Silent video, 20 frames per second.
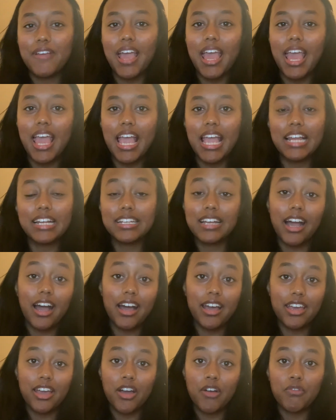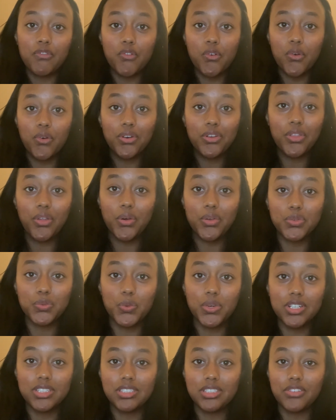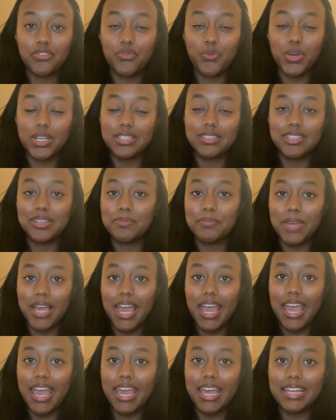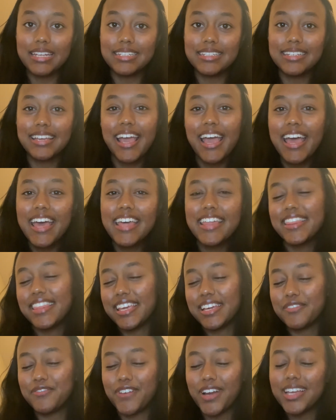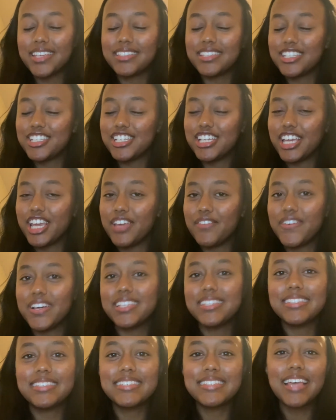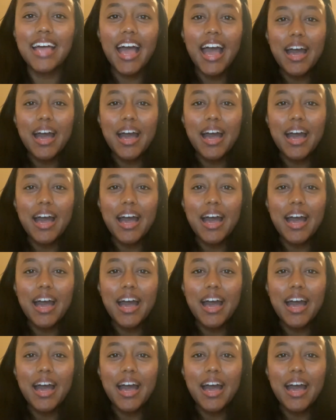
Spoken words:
and Kaya for those words of wisdom and the advice that she gave us.